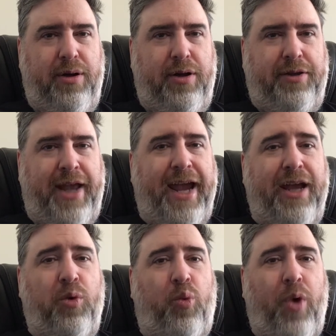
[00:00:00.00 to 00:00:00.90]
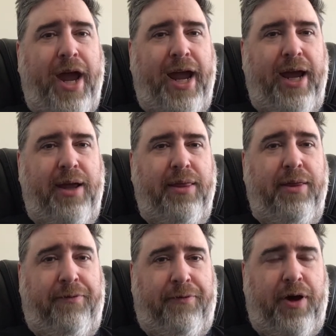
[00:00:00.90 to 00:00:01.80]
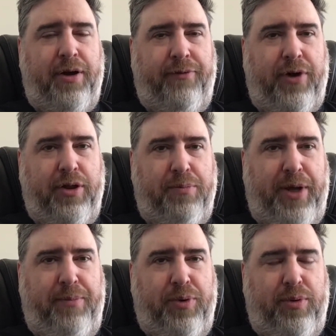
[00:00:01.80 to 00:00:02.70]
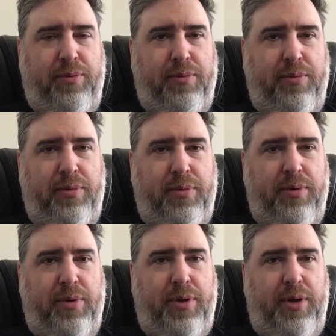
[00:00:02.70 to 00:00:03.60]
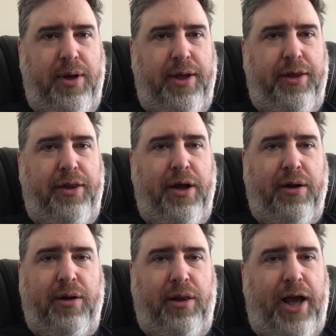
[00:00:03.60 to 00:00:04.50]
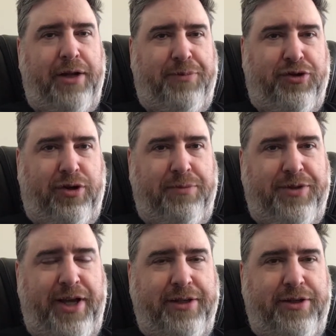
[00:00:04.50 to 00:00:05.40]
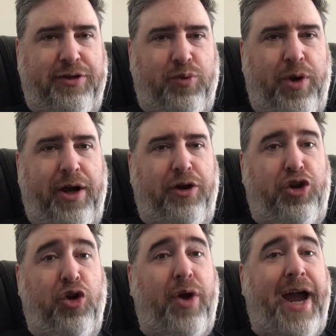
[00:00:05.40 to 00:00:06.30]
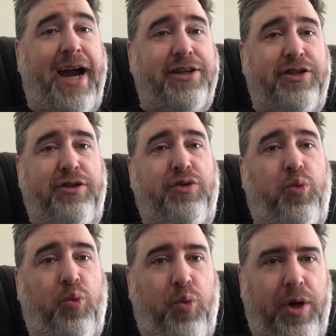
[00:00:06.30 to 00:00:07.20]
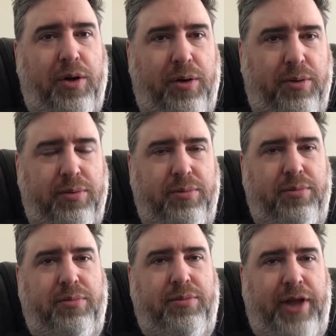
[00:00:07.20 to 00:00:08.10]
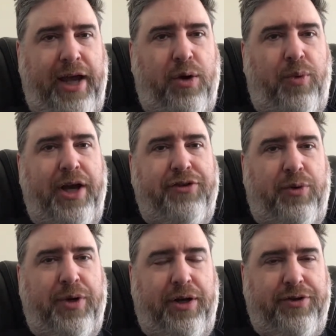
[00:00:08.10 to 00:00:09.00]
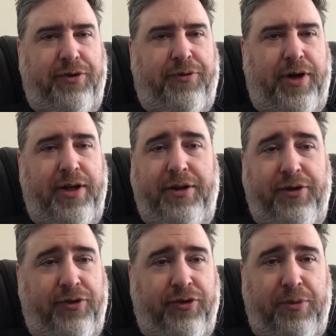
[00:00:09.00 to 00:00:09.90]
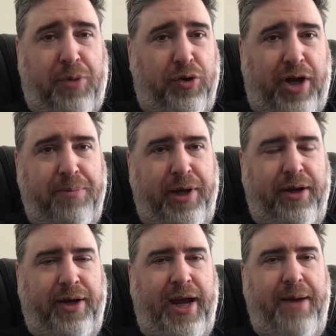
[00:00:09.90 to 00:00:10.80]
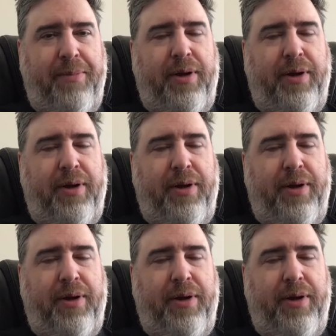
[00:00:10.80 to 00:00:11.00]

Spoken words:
taking away the fun of other people. There are a lot of circumstances where your actions will take away someone else's fun, and this is a multiplayer game.